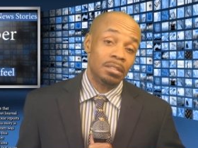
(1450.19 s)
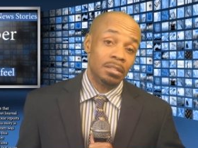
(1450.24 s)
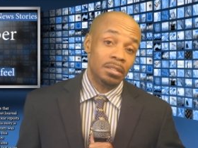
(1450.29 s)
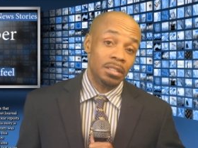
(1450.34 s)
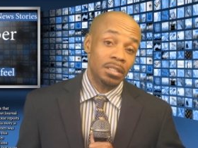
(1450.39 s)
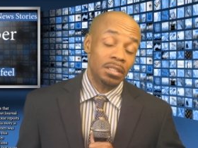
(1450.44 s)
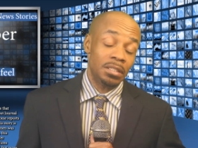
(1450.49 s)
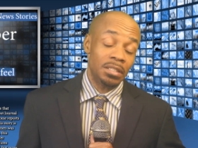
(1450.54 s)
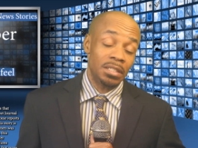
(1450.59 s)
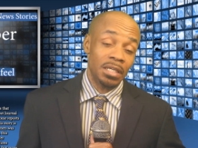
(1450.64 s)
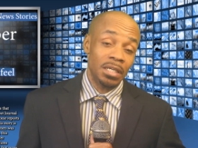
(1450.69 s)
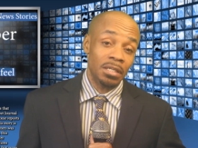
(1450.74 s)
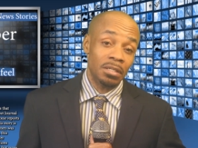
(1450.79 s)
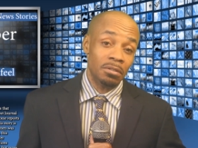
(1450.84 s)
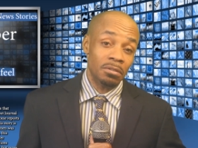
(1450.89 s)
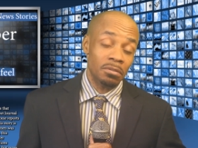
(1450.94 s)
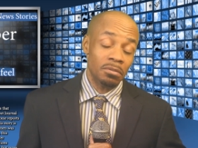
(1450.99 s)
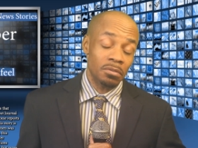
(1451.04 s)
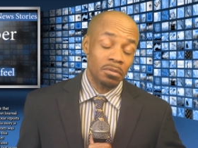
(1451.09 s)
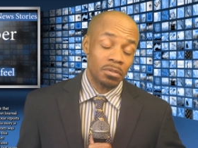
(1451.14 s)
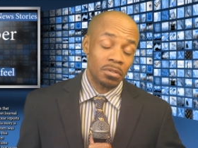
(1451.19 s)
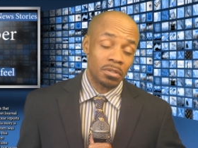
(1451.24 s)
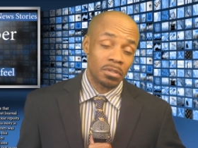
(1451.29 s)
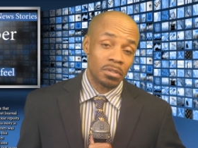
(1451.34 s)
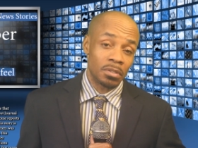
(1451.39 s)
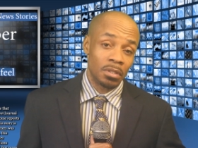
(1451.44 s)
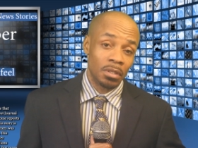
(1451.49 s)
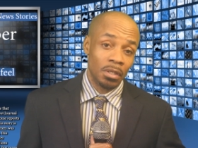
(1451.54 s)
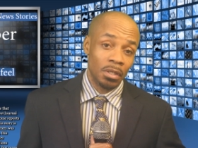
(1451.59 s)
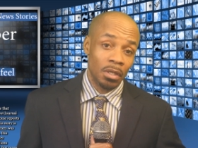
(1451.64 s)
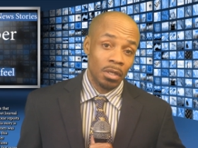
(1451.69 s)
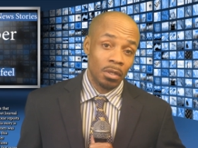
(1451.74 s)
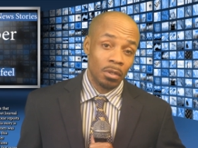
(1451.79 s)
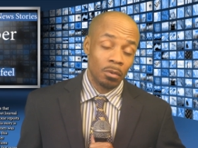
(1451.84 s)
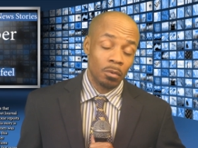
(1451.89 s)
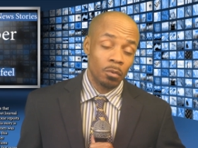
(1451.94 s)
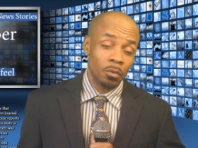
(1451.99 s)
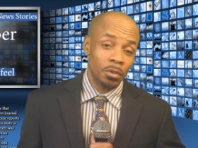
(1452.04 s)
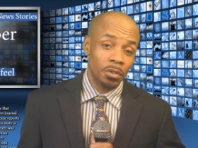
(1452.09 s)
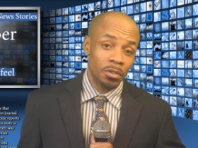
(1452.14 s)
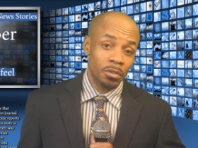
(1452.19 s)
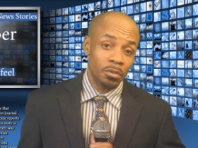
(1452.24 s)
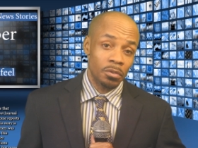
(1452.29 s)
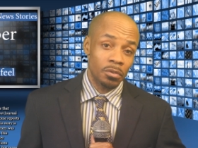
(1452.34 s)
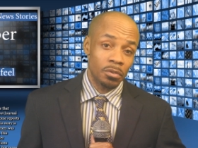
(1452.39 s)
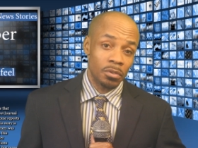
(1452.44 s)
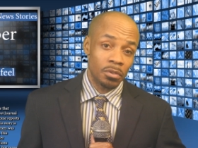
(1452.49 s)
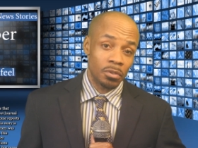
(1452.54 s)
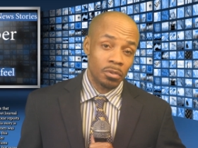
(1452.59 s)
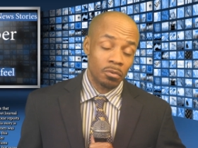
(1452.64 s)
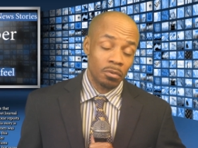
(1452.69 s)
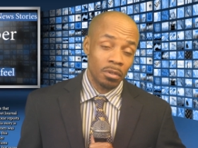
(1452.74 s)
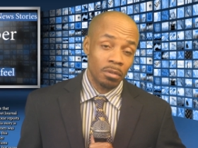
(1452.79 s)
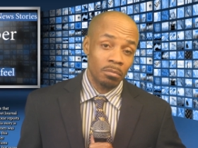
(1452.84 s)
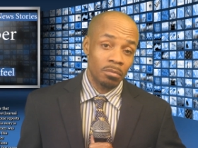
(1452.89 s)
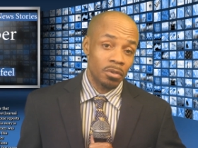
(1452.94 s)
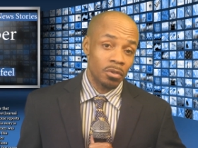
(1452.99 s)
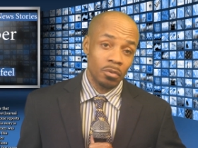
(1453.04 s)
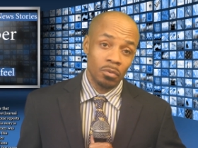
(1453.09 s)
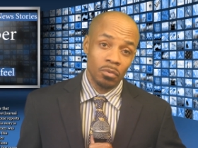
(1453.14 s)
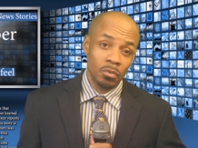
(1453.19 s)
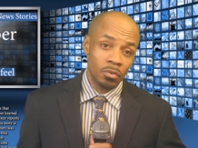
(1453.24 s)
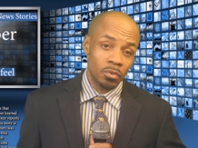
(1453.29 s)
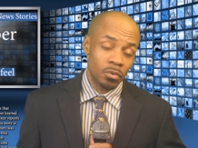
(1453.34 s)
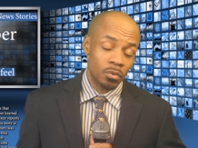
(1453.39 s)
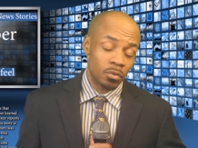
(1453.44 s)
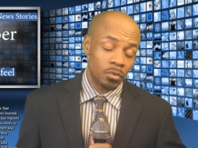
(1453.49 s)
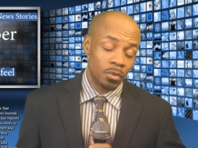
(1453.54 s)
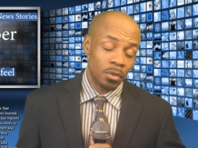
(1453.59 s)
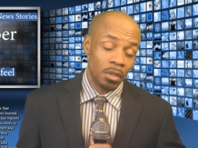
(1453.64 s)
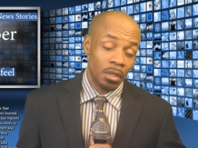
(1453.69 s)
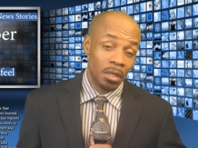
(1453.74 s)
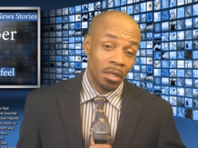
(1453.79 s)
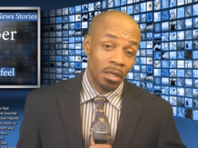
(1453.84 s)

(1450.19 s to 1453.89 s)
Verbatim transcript: Dictators, lawyers, criminals.